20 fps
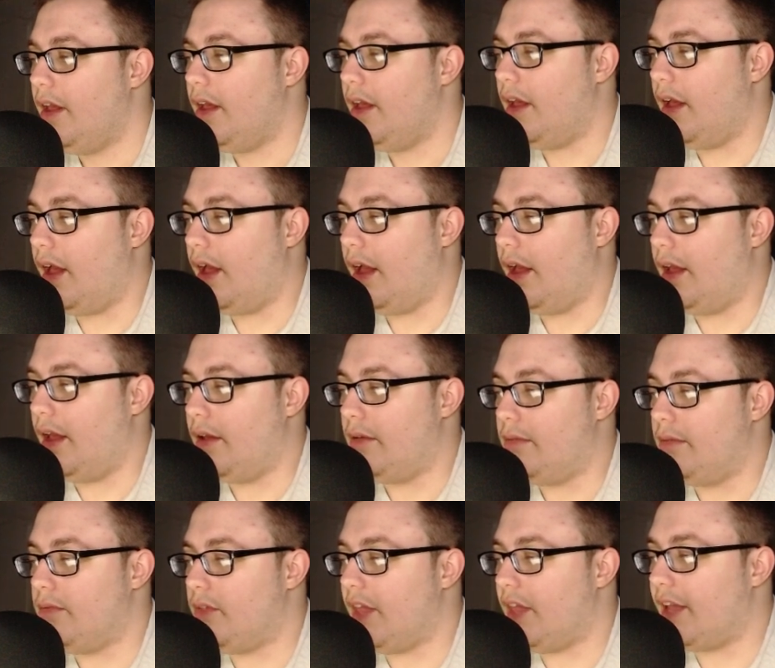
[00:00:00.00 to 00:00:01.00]

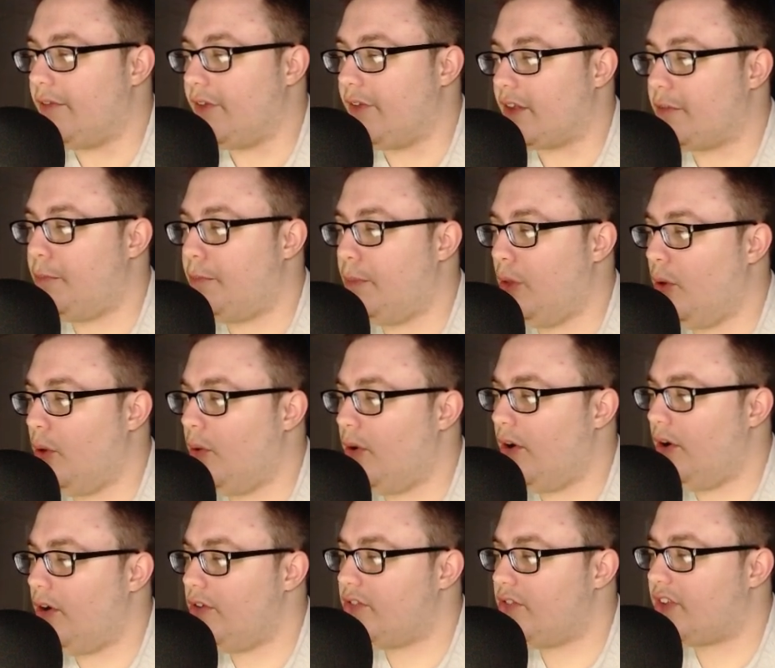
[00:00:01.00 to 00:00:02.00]
League of
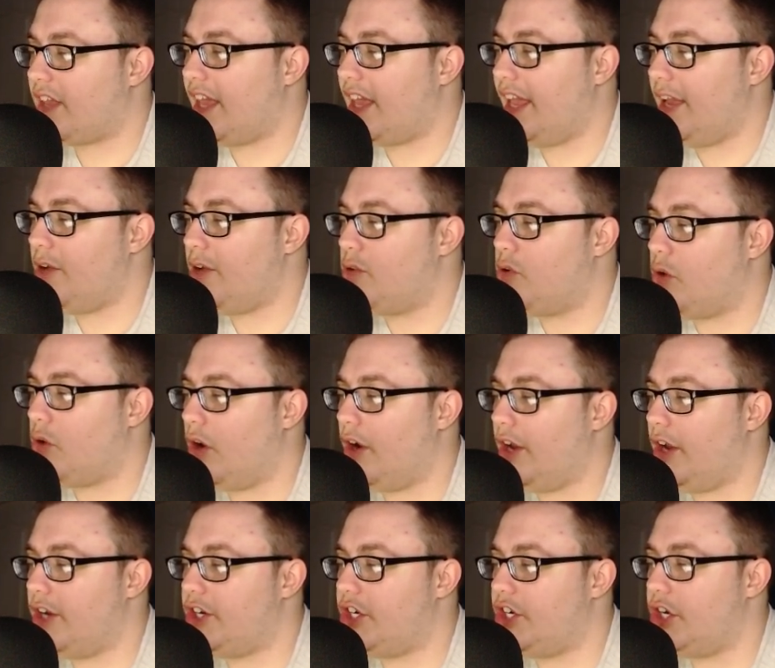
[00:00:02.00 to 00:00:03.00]
Explorers. King
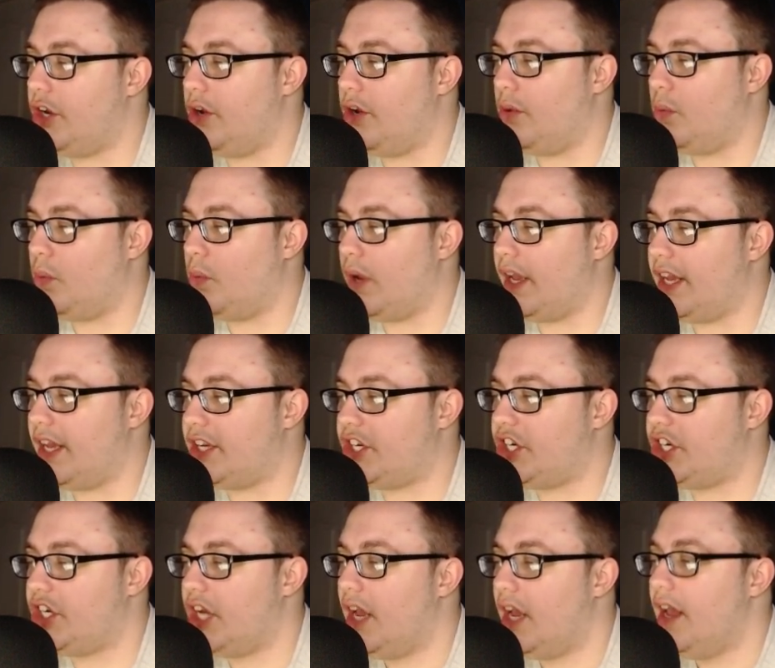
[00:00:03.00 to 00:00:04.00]
Crush,
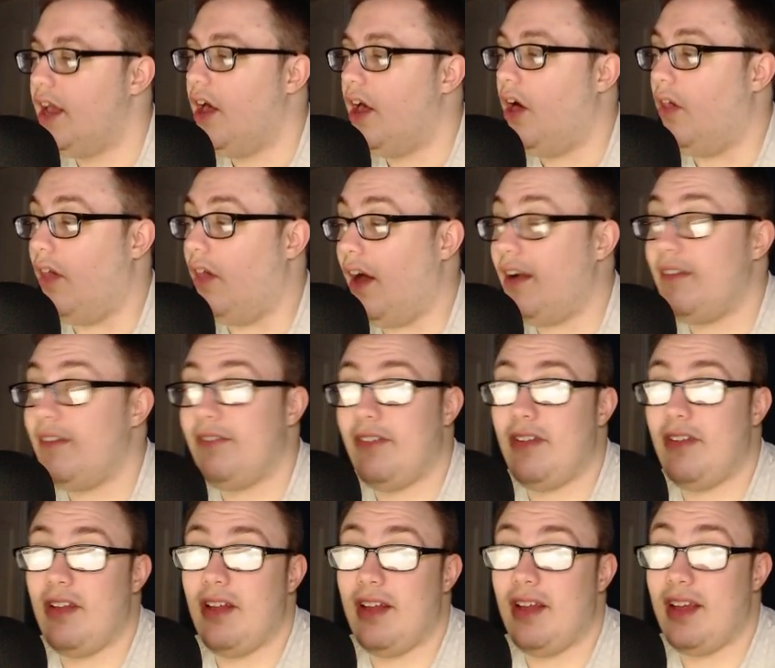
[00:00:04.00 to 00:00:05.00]
which a
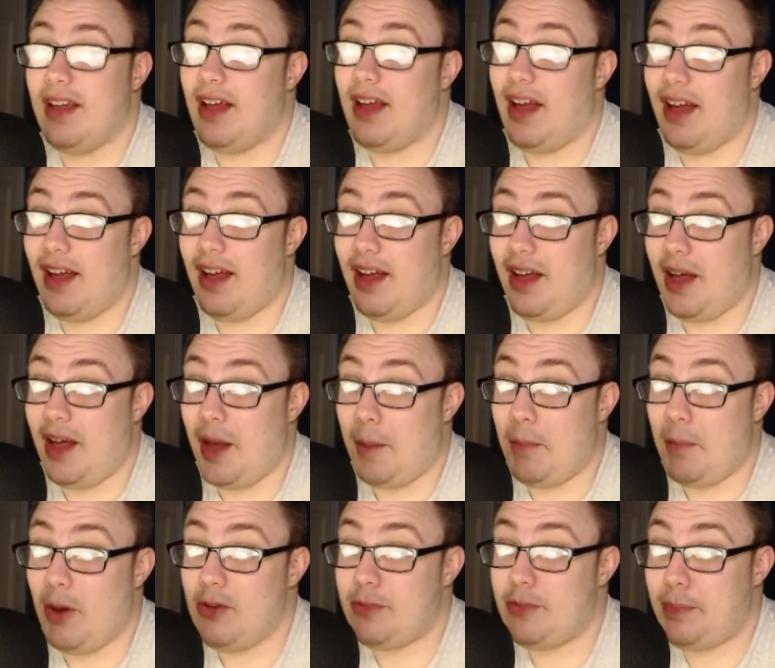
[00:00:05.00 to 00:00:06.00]
lot
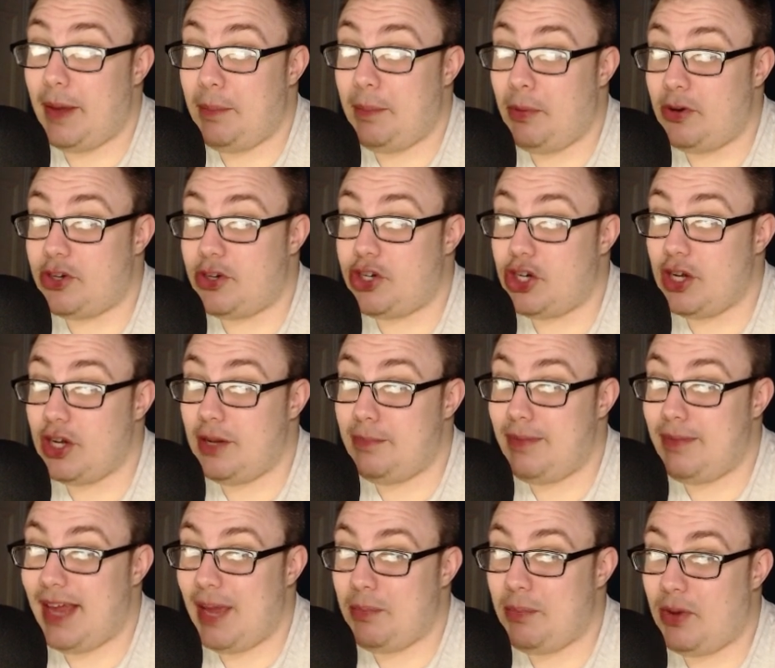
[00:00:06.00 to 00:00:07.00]
of most people
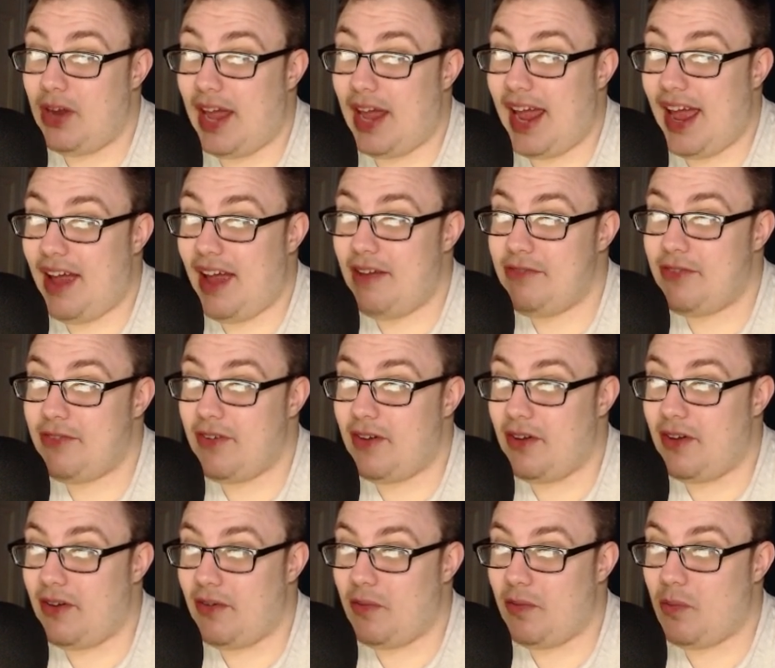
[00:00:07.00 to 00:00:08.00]
should be able to have,
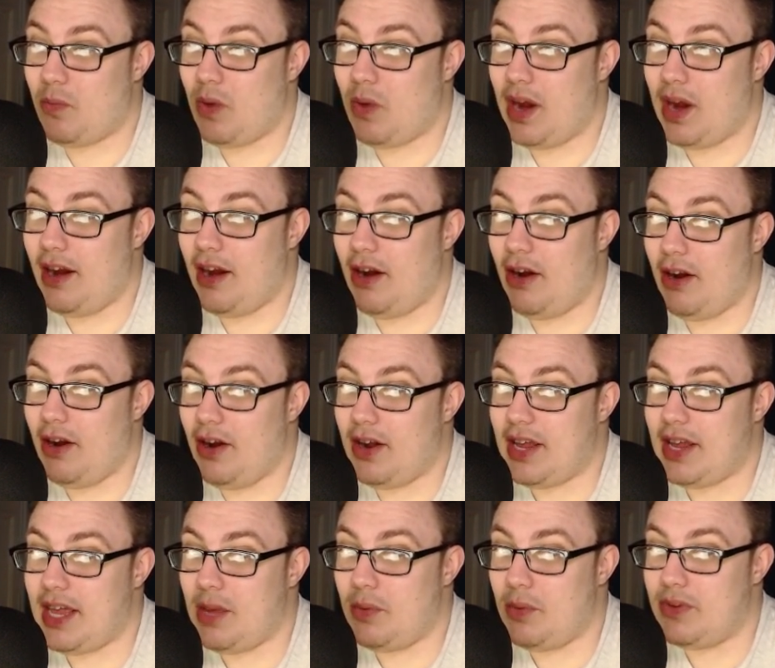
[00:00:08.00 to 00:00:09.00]
where
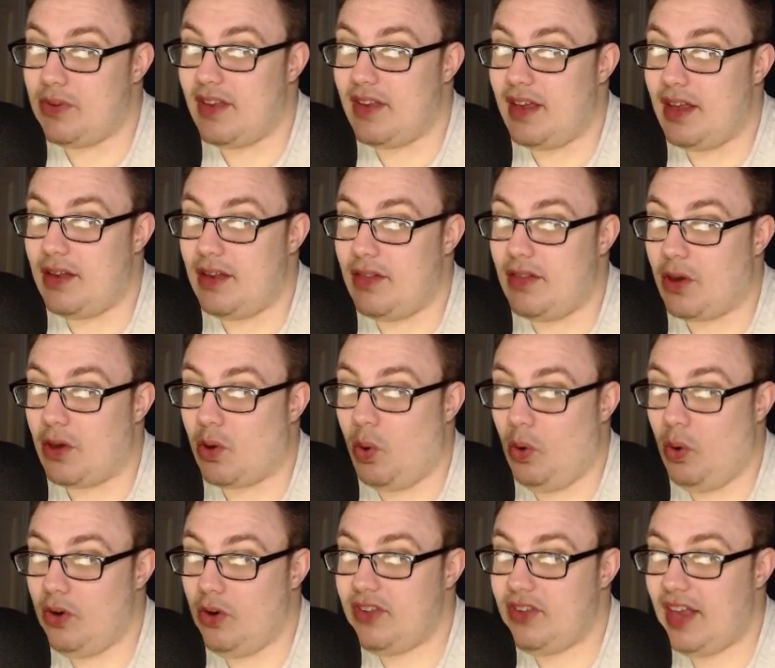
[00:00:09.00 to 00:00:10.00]
he was in the
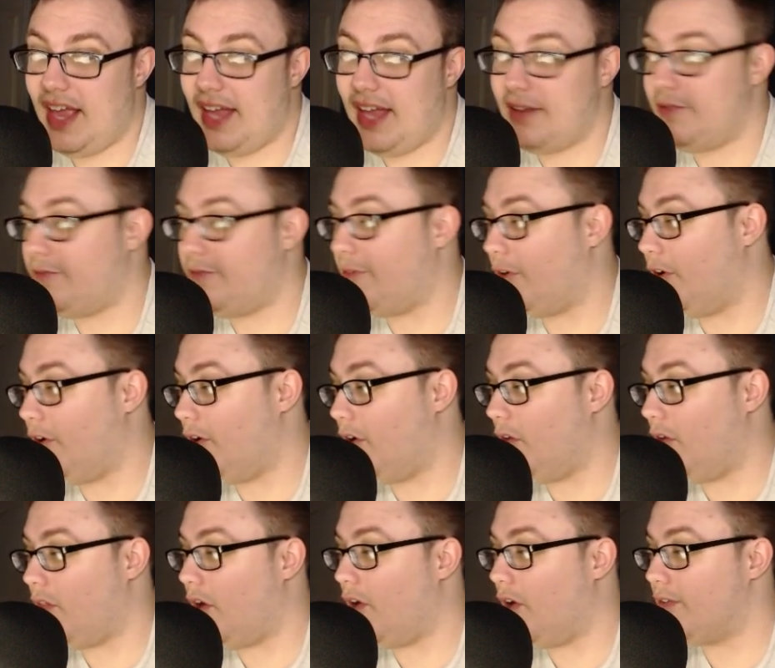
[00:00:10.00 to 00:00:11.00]
core set for
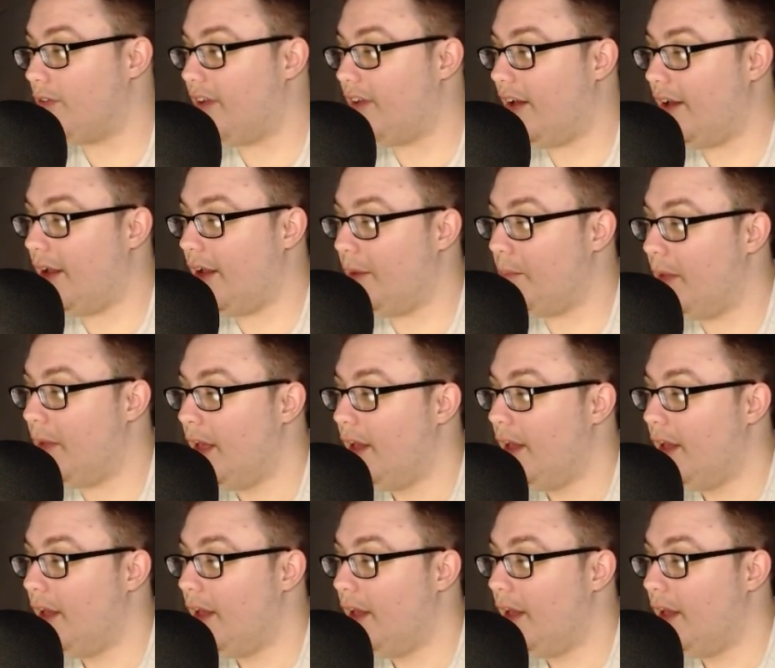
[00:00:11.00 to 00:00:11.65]
a long time